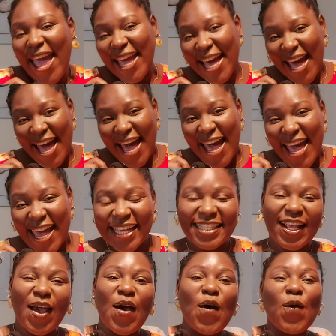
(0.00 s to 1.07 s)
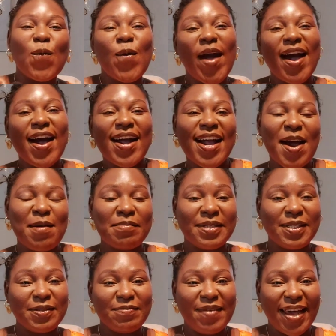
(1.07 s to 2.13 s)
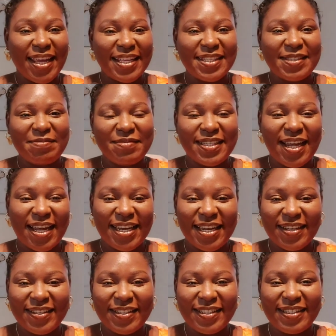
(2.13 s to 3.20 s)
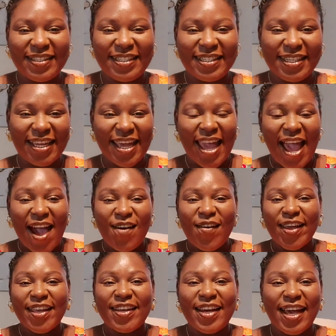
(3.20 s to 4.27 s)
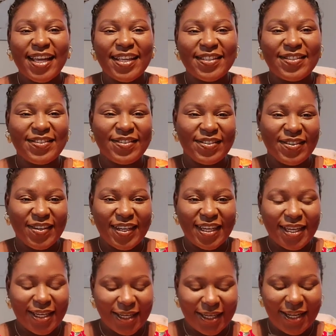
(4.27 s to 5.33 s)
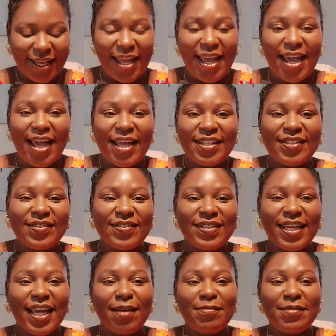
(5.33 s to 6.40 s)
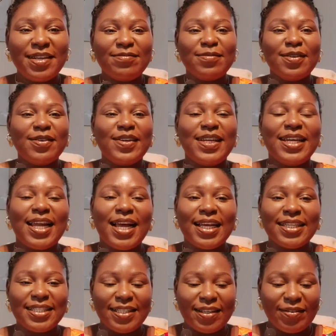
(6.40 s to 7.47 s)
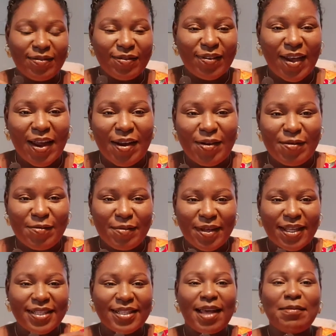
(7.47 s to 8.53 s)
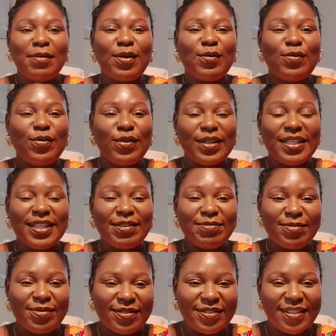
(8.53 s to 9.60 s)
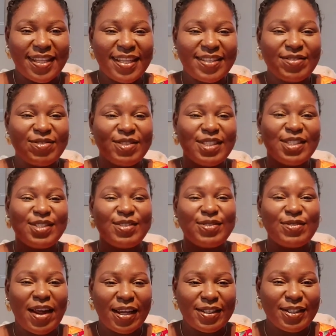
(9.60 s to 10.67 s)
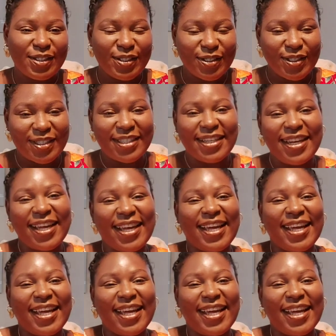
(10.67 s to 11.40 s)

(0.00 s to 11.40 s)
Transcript: hi guys welcome to my youtube channel today how are you guys doing today i'm in a more relaxed environment i'm comfortable there's no distraction